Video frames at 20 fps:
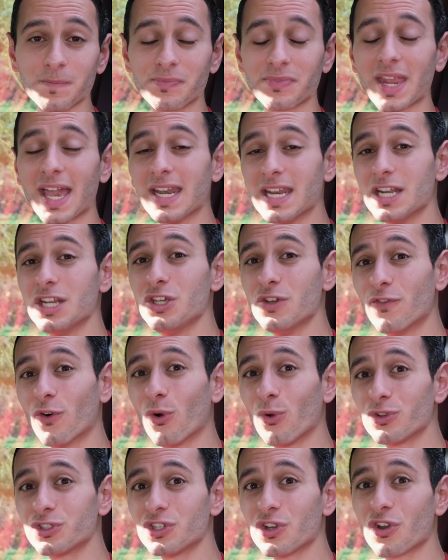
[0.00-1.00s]
And then you've
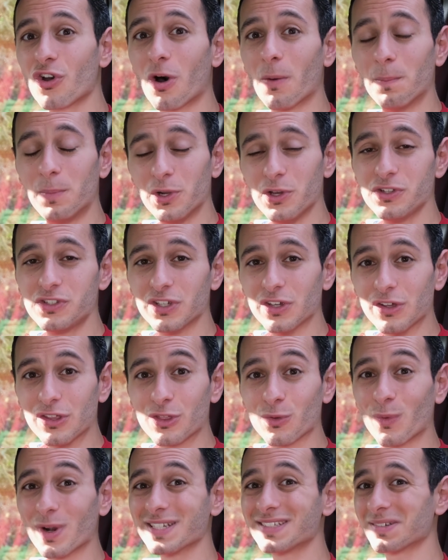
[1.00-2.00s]
also got
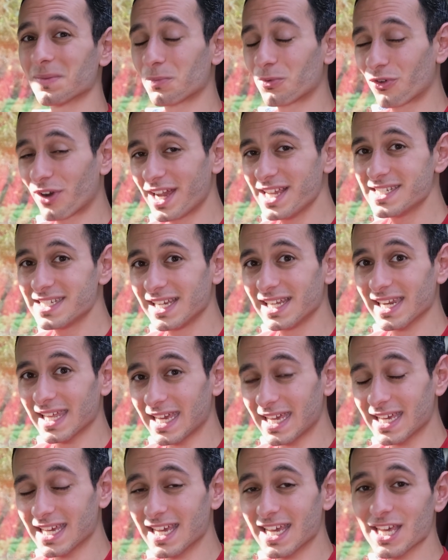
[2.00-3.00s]
Bluetooth, where
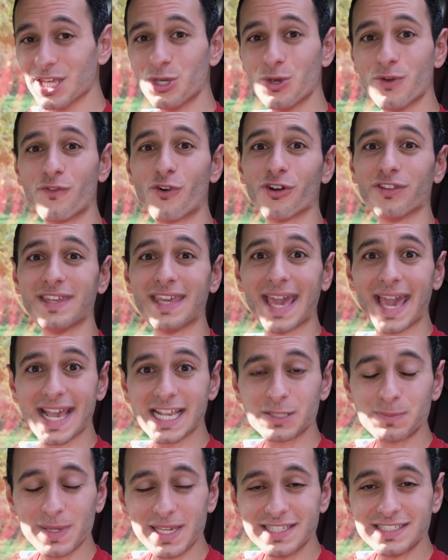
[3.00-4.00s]
surprisingly, you've got the
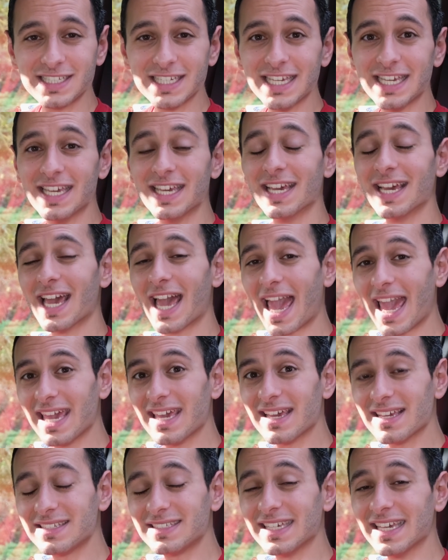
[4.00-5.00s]
SBC,
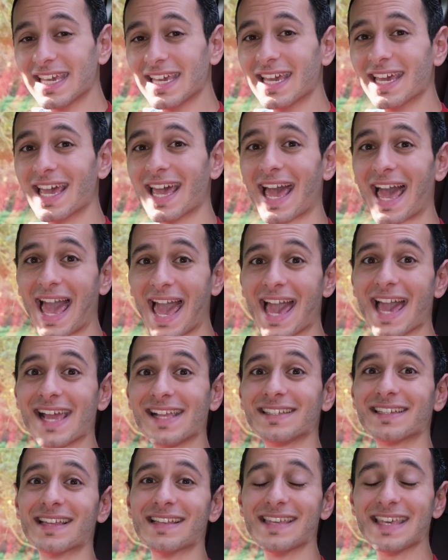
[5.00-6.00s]
AAC,
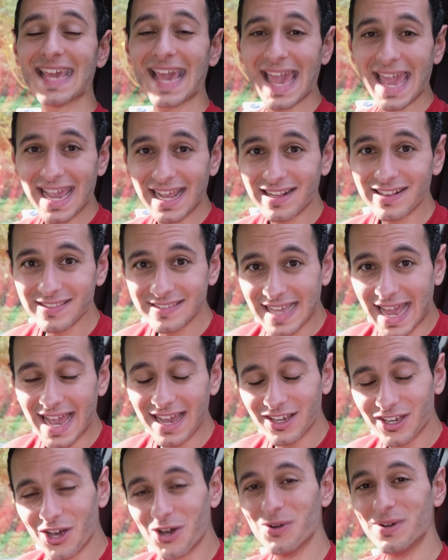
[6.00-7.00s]
and the
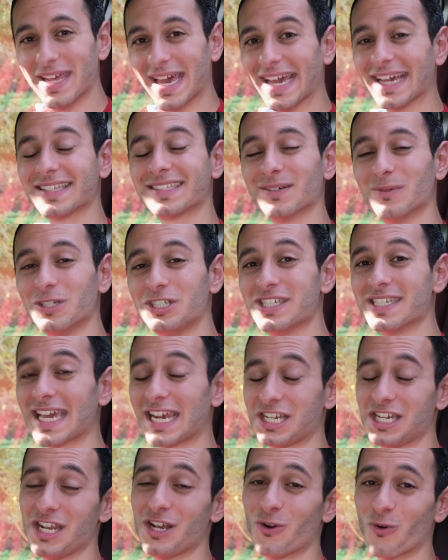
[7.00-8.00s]
LDAC codec, which is
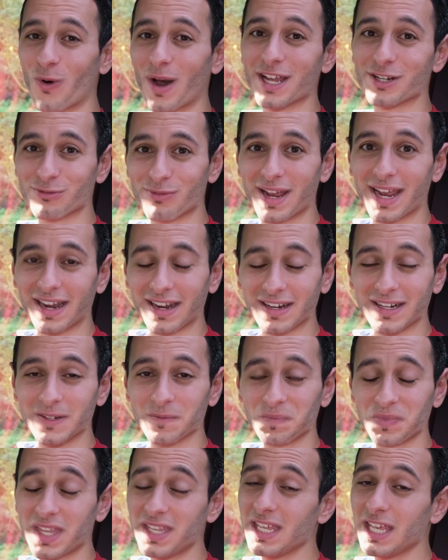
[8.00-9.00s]
actually quite rare.
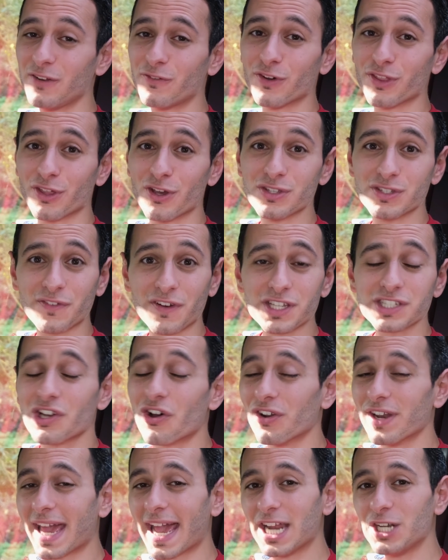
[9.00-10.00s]
Indeed, for those of us
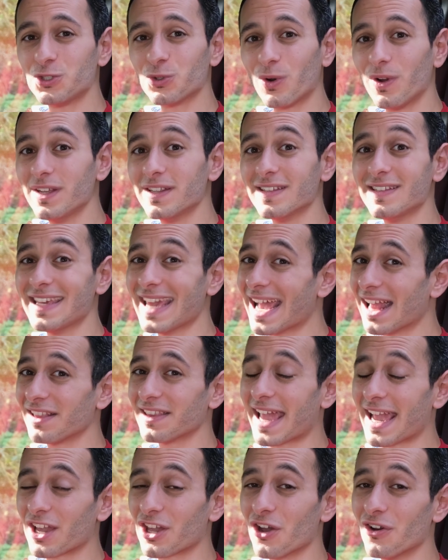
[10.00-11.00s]
on Android, the
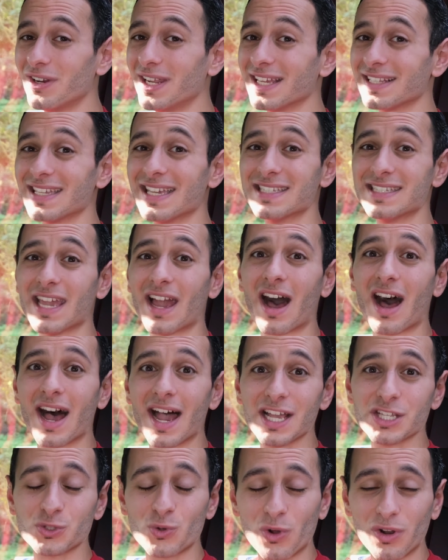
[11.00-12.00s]
LDAC codec is the
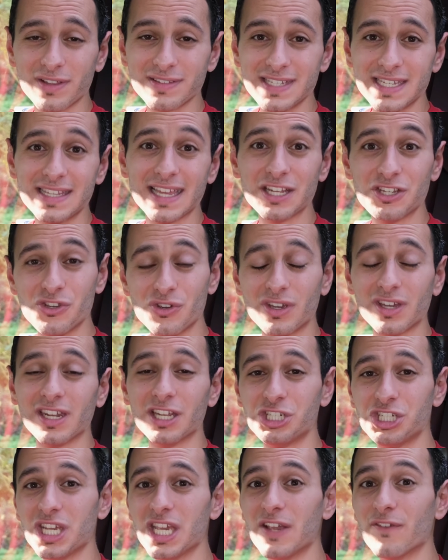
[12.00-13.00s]
highest quality that you can
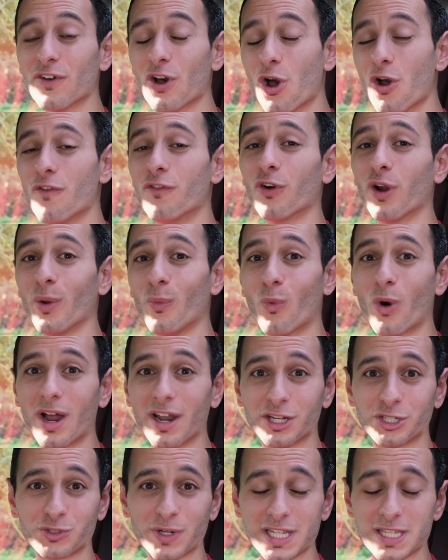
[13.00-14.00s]
achieve over a
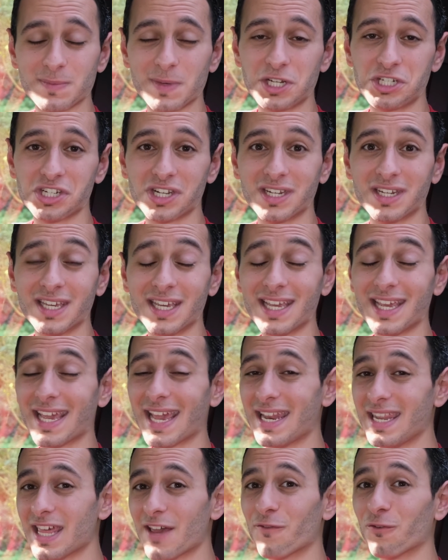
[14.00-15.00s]
wireless transmission,
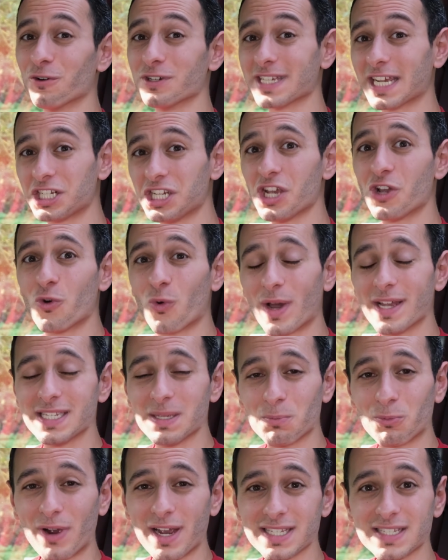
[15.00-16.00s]
and therefore is actually quite
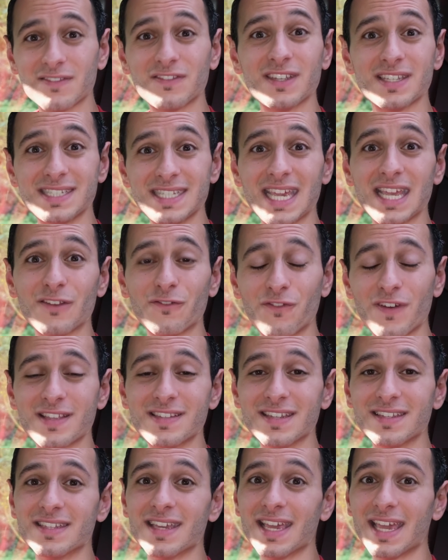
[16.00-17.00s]
impressive to see it
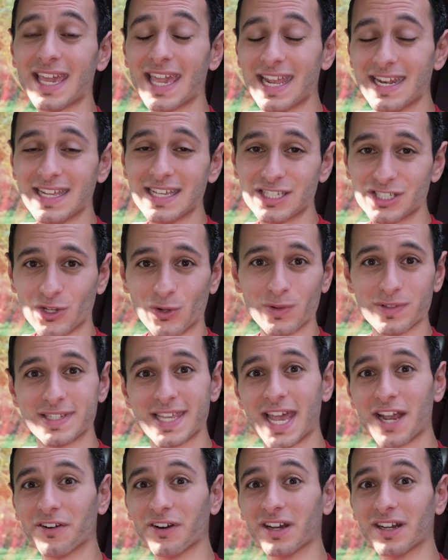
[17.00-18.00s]
fitted in the
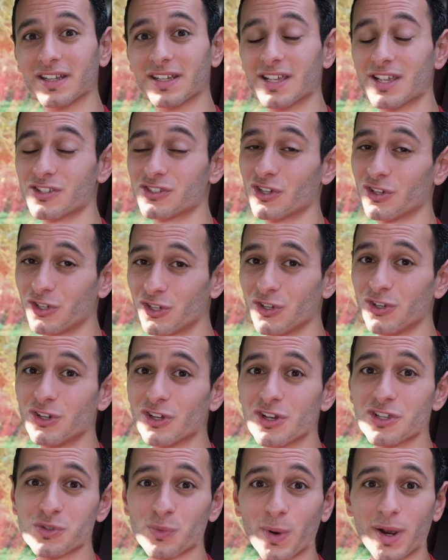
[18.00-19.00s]
Solterra. So
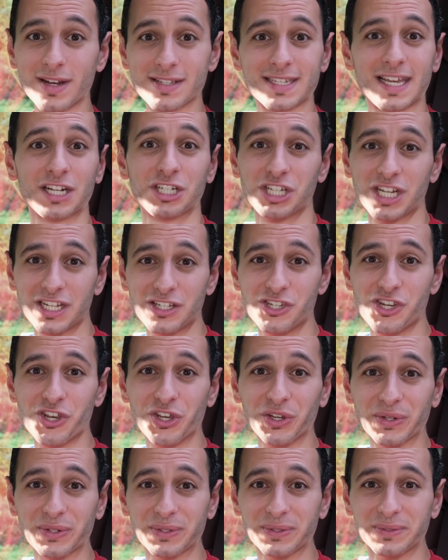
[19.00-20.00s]
kudos where it's actually
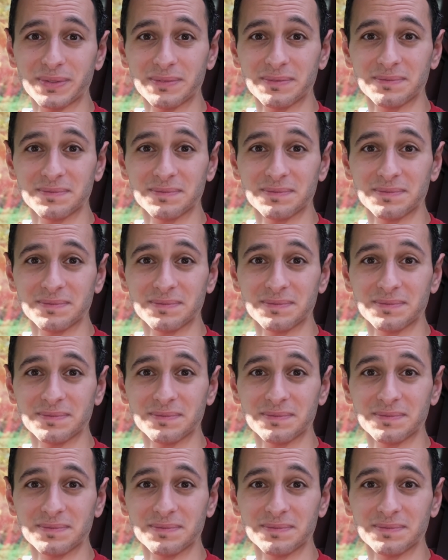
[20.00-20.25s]
due.